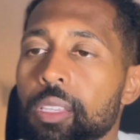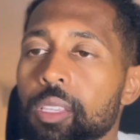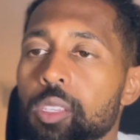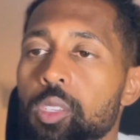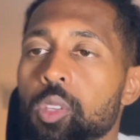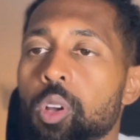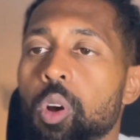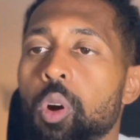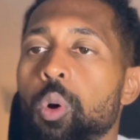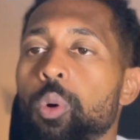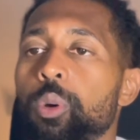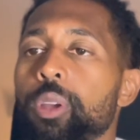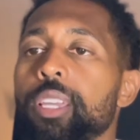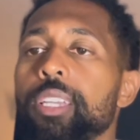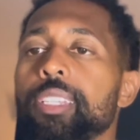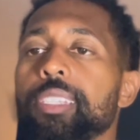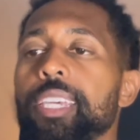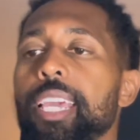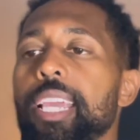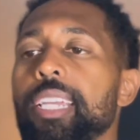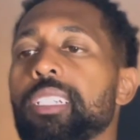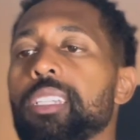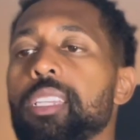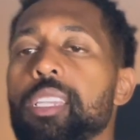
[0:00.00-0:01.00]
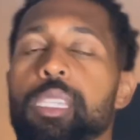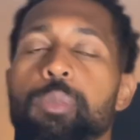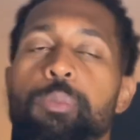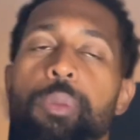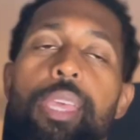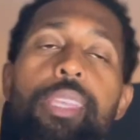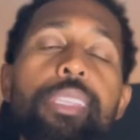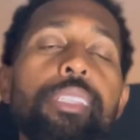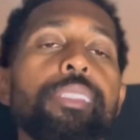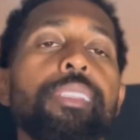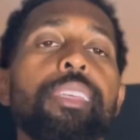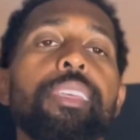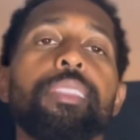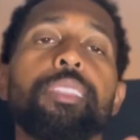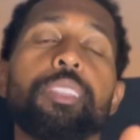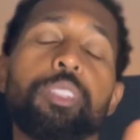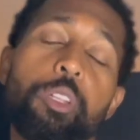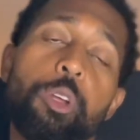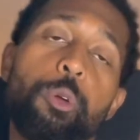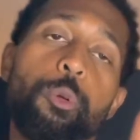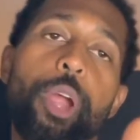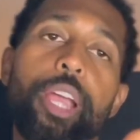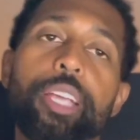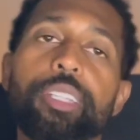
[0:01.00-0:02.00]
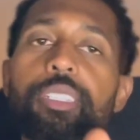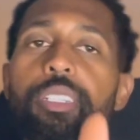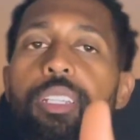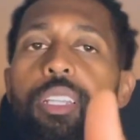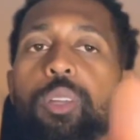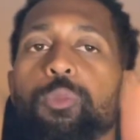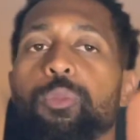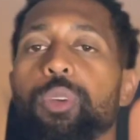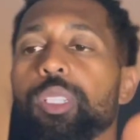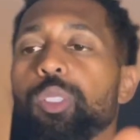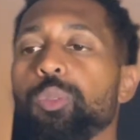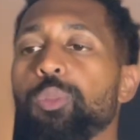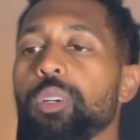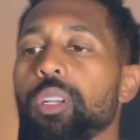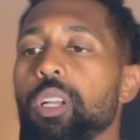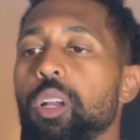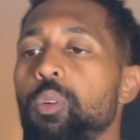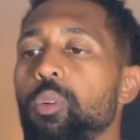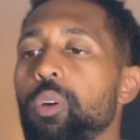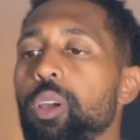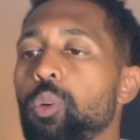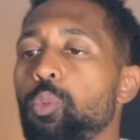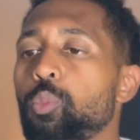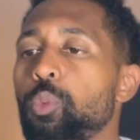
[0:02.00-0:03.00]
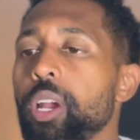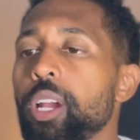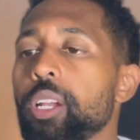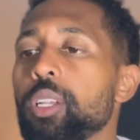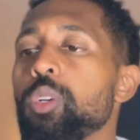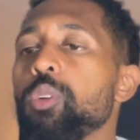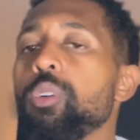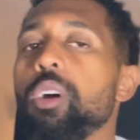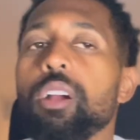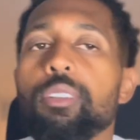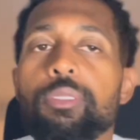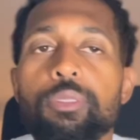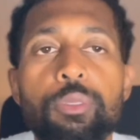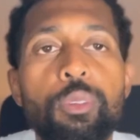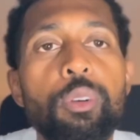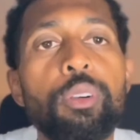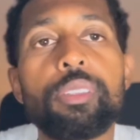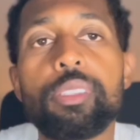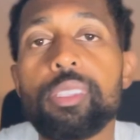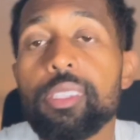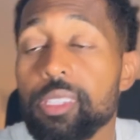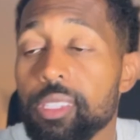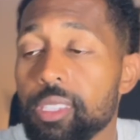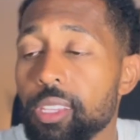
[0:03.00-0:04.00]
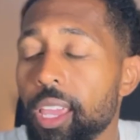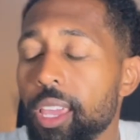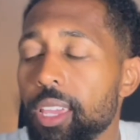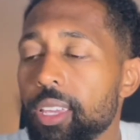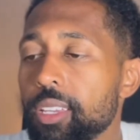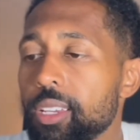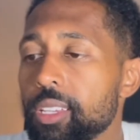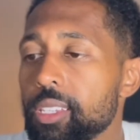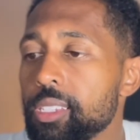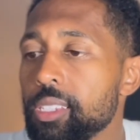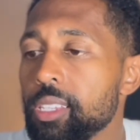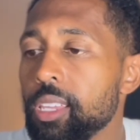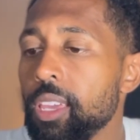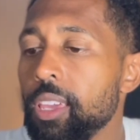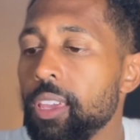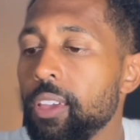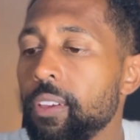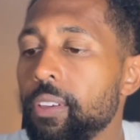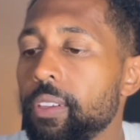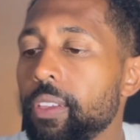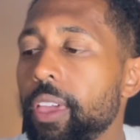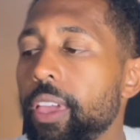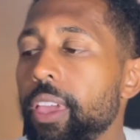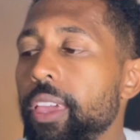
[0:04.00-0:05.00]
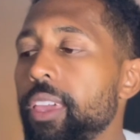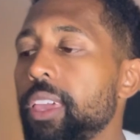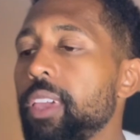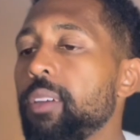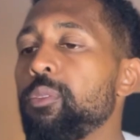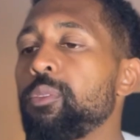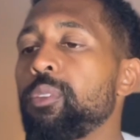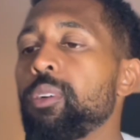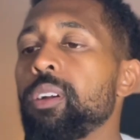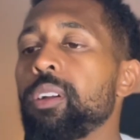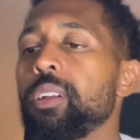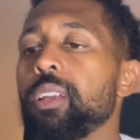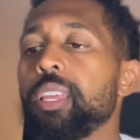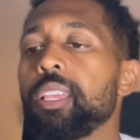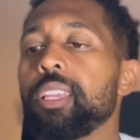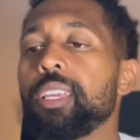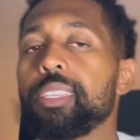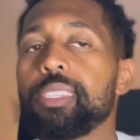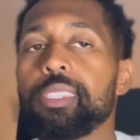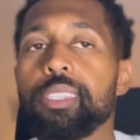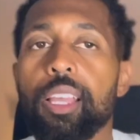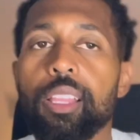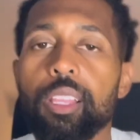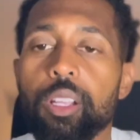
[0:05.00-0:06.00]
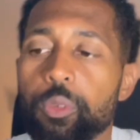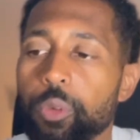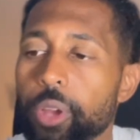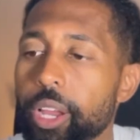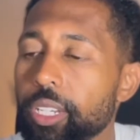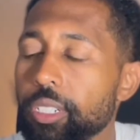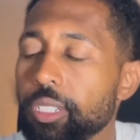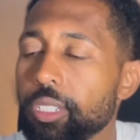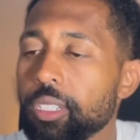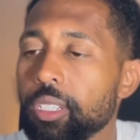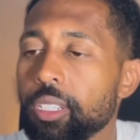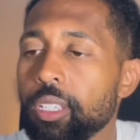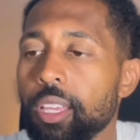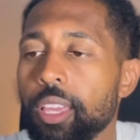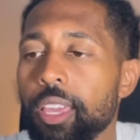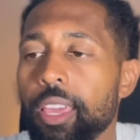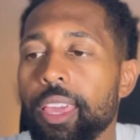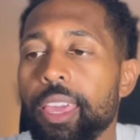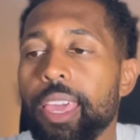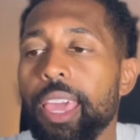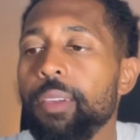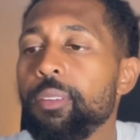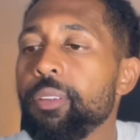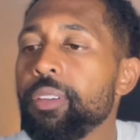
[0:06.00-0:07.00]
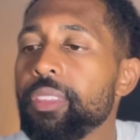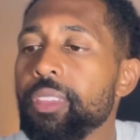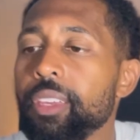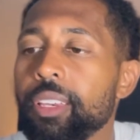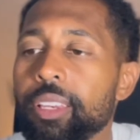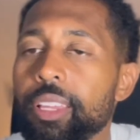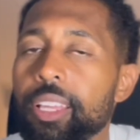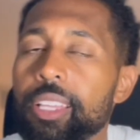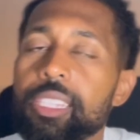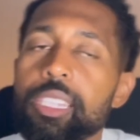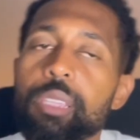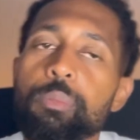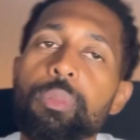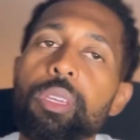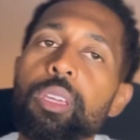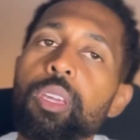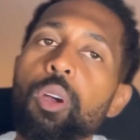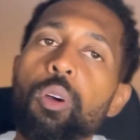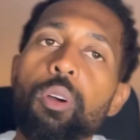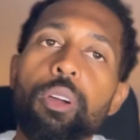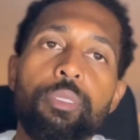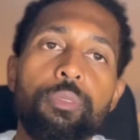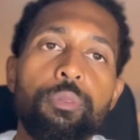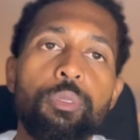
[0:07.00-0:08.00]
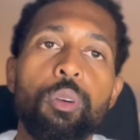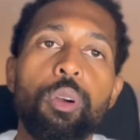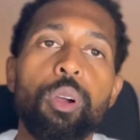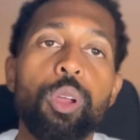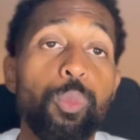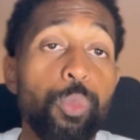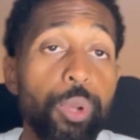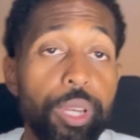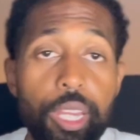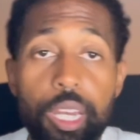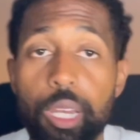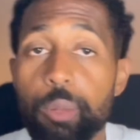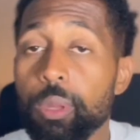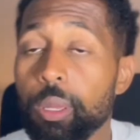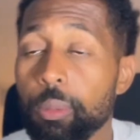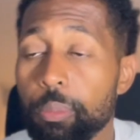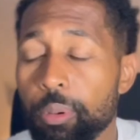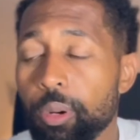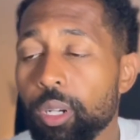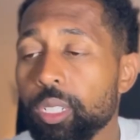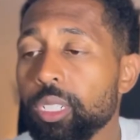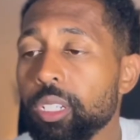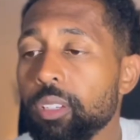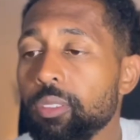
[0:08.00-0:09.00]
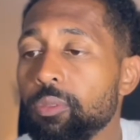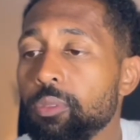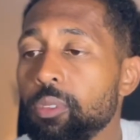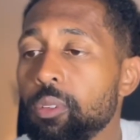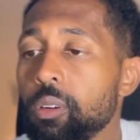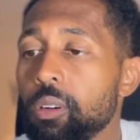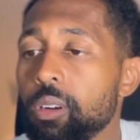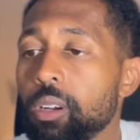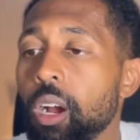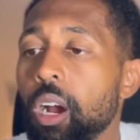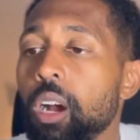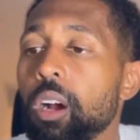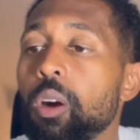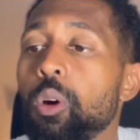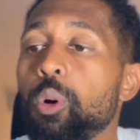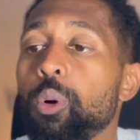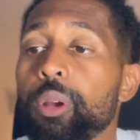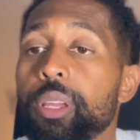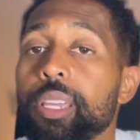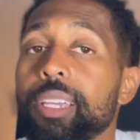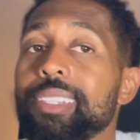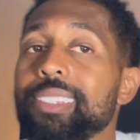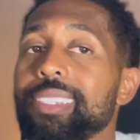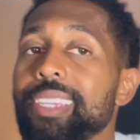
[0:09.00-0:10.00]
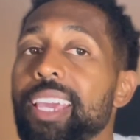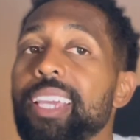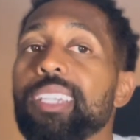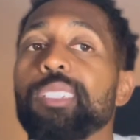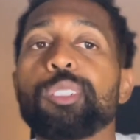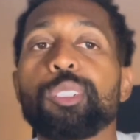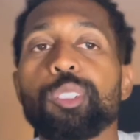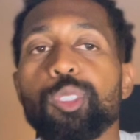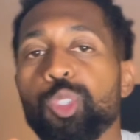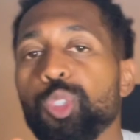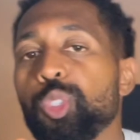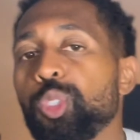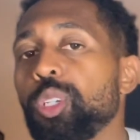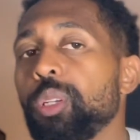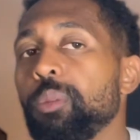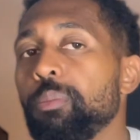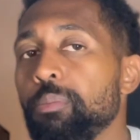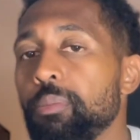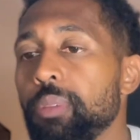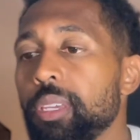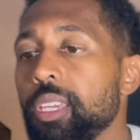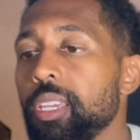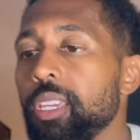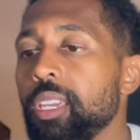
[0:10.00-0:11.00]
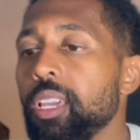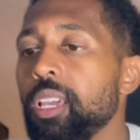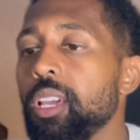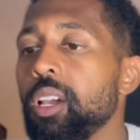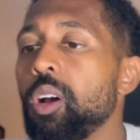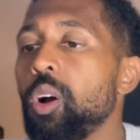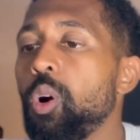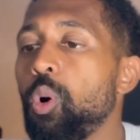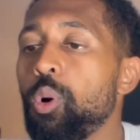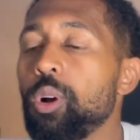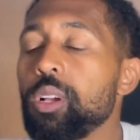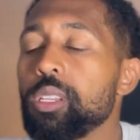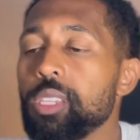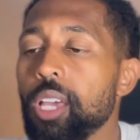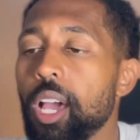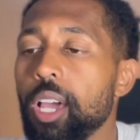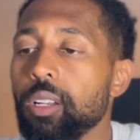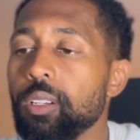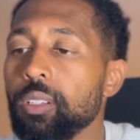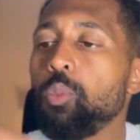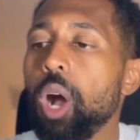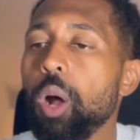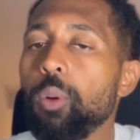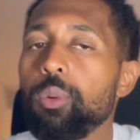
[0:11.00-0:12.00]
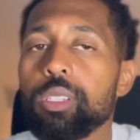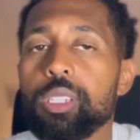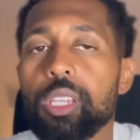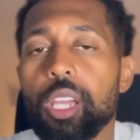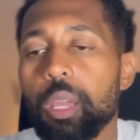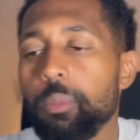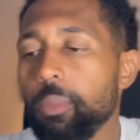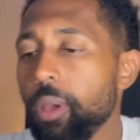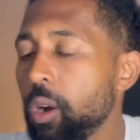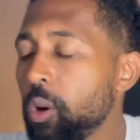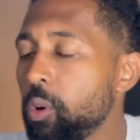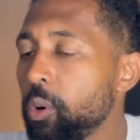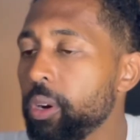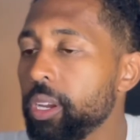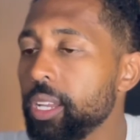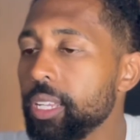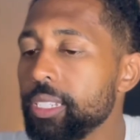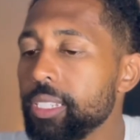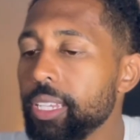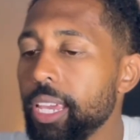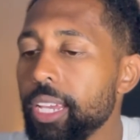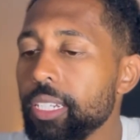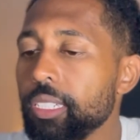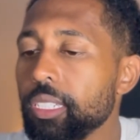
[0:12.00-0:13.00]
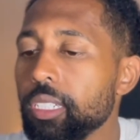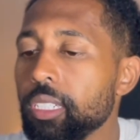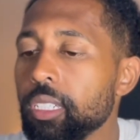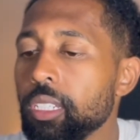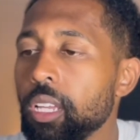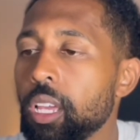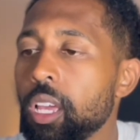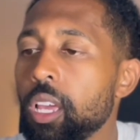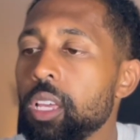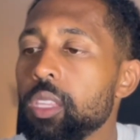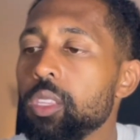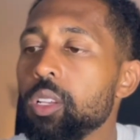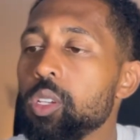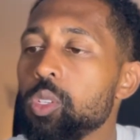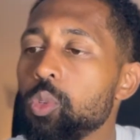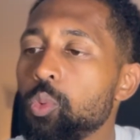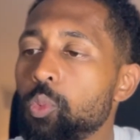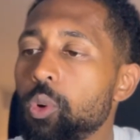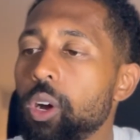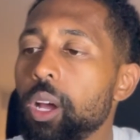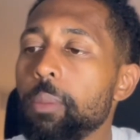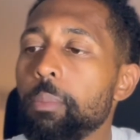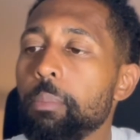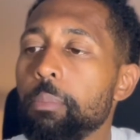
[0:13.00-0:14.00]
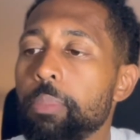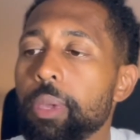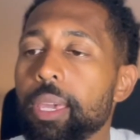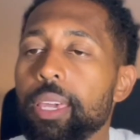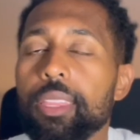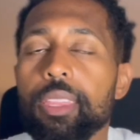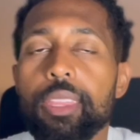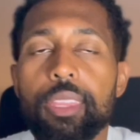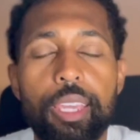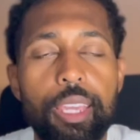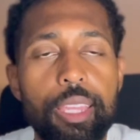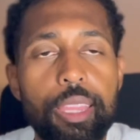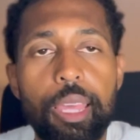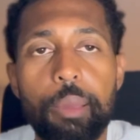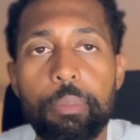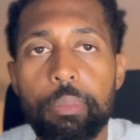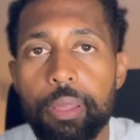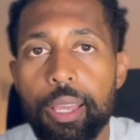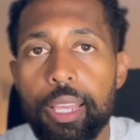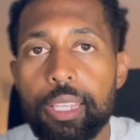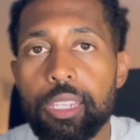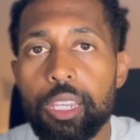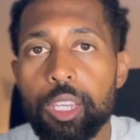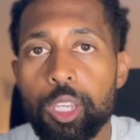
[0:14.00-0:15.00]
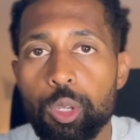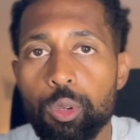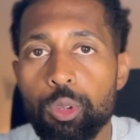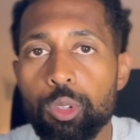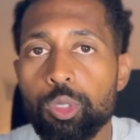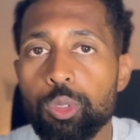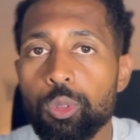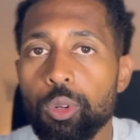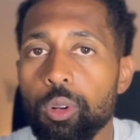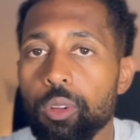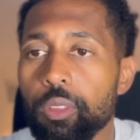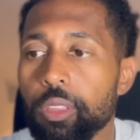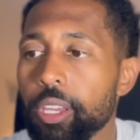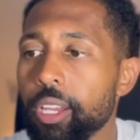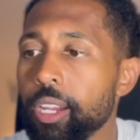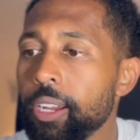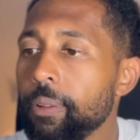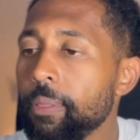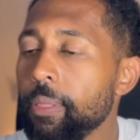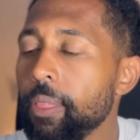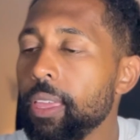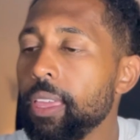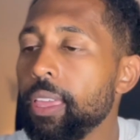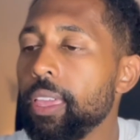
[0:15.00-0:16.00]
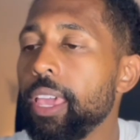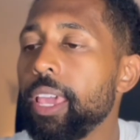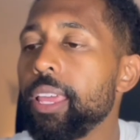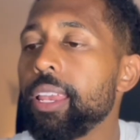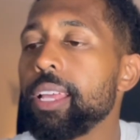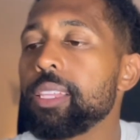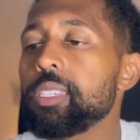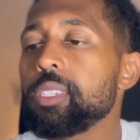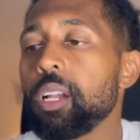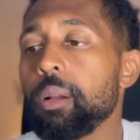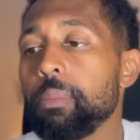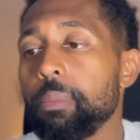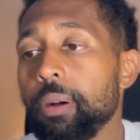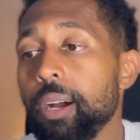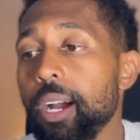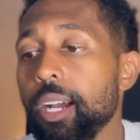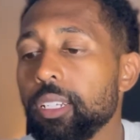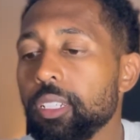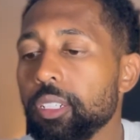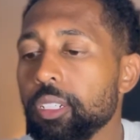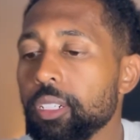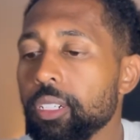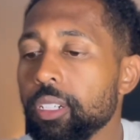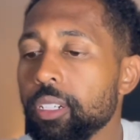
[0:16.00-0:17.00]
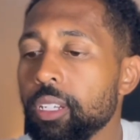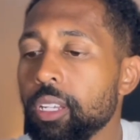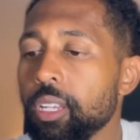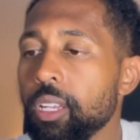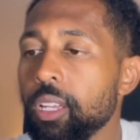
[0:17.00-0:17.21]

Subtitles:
So orientation is basically the direction in which we're going. Where do our forces take us? If we're in acceleration, everything needs to be going forward. We need to be pushing forward. Our orientation should be horizontal. While we're talking about orientation, there's one big thing that plays a huge role there, and that's our posture.